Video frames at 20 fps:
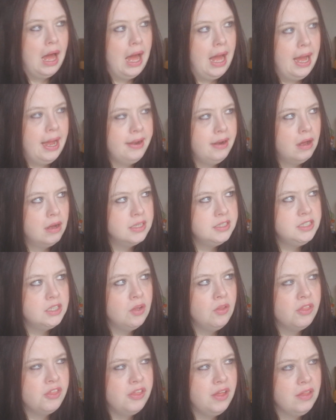And I
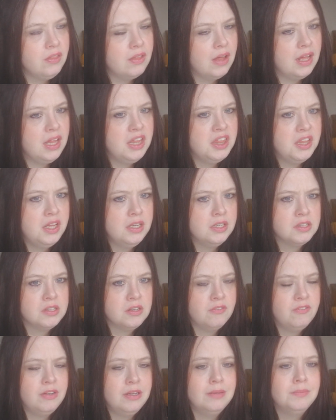don't think that he thinks
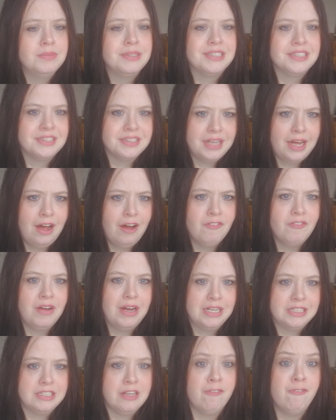of himself
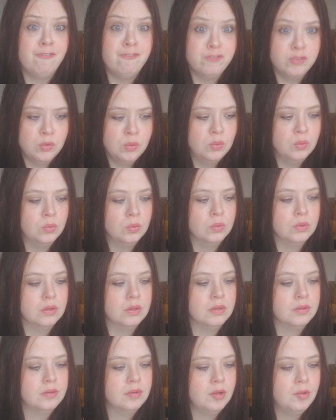as a fool,
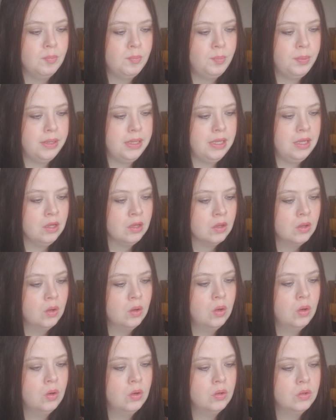
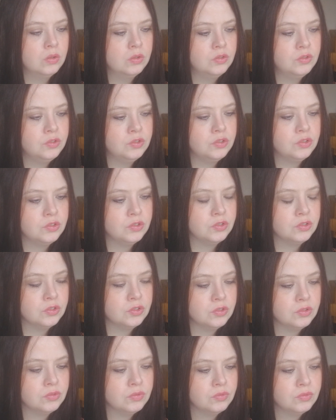because
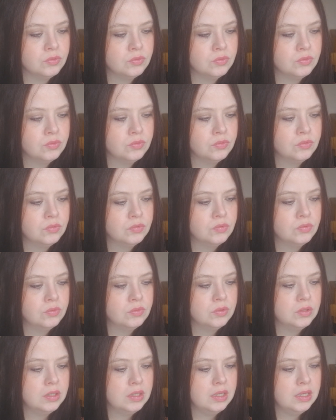
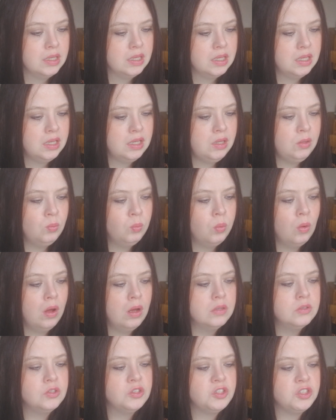he
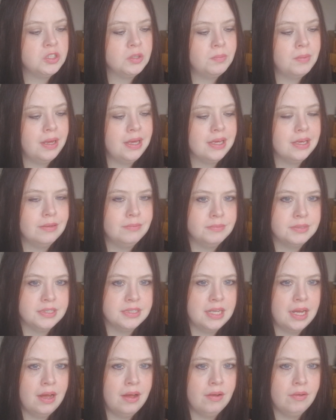wants to make
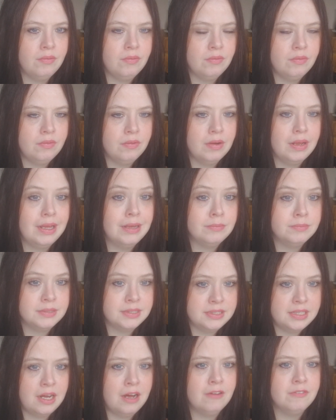
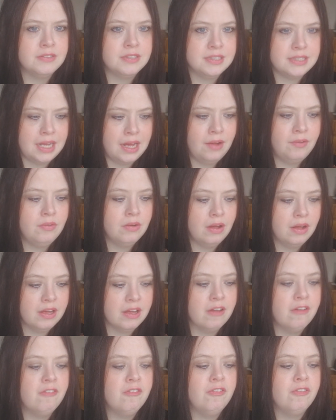himself sound
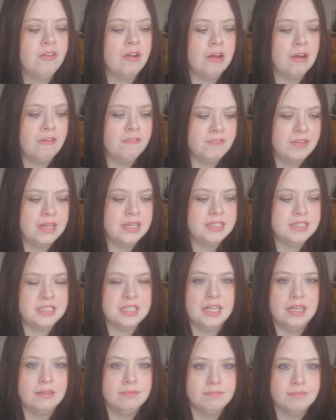like a
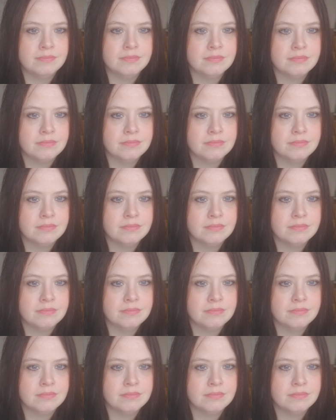victim.